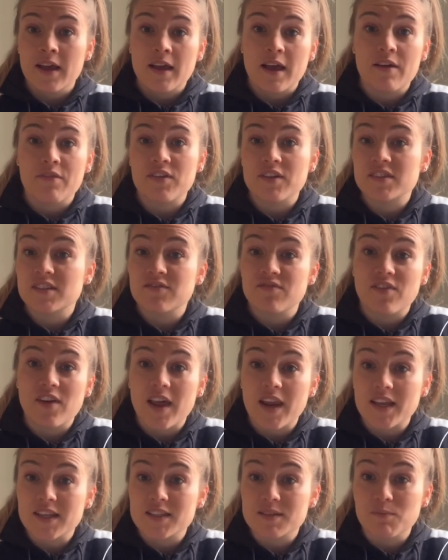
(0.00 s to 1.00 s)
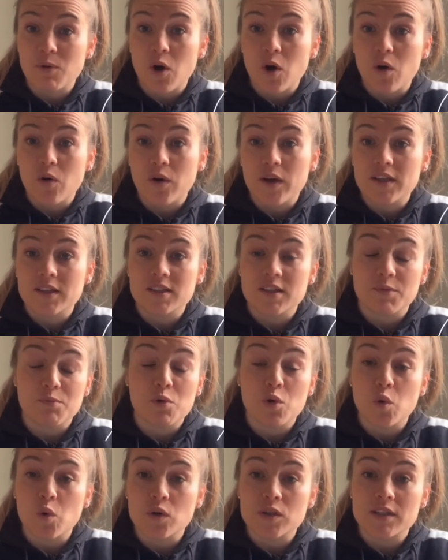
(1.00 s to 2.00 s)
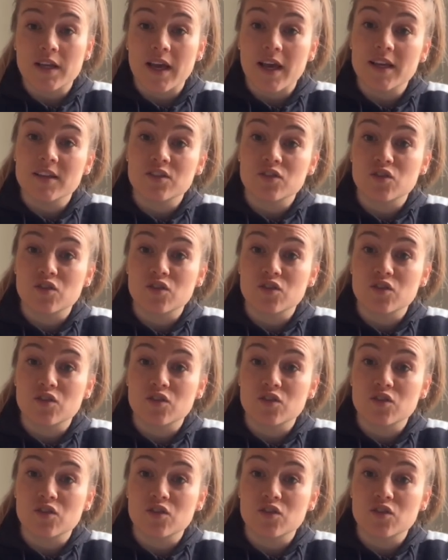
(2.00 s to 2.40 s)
if it's very small, it's a process,